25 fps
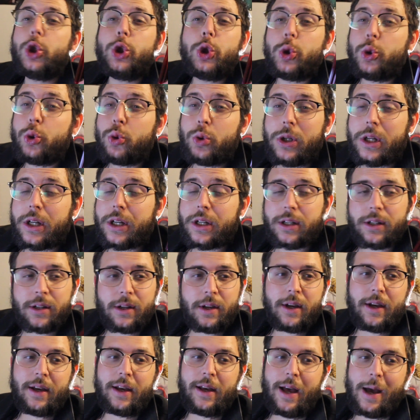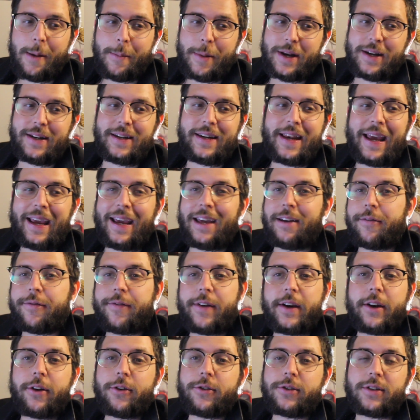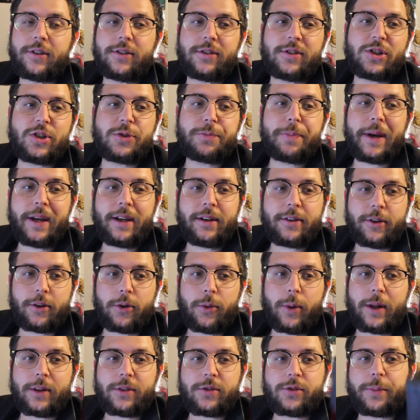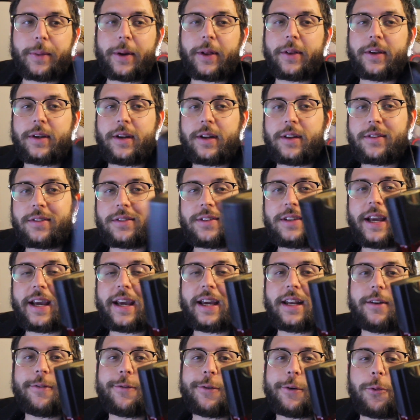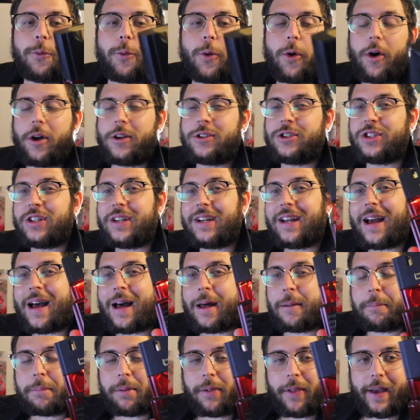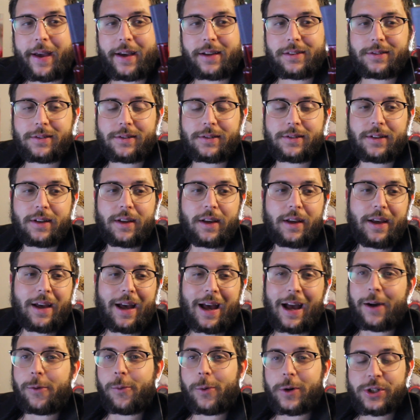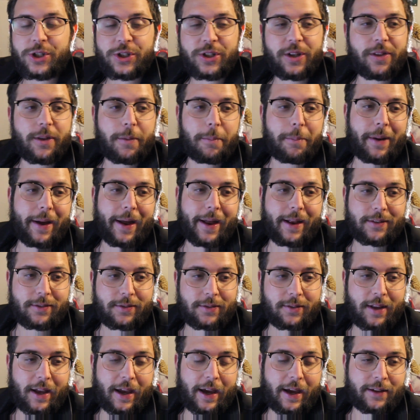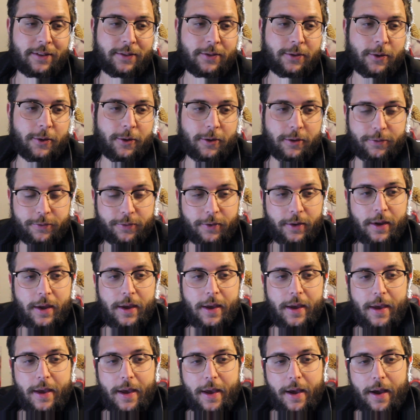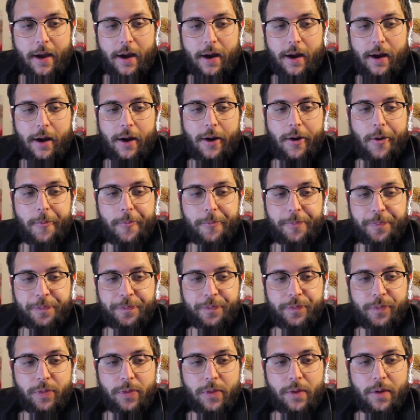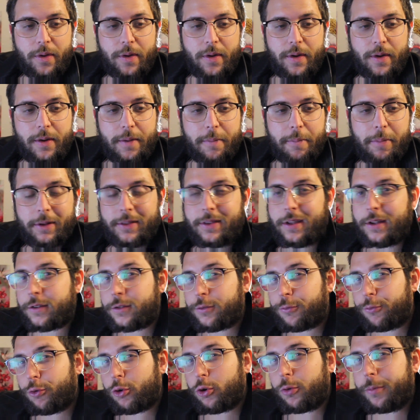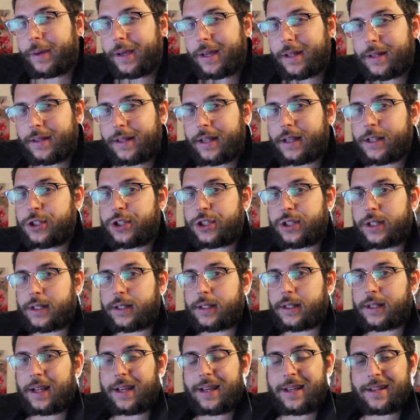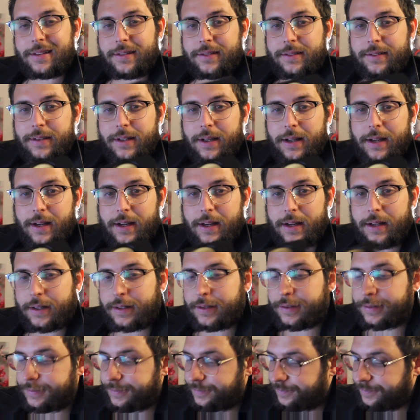oud. I bet Dan fingers his sphincter while smelling this. Dan, if you're watching, God bless. I wish you the best. Hats off. Um, but this Ruby Edition is, uh,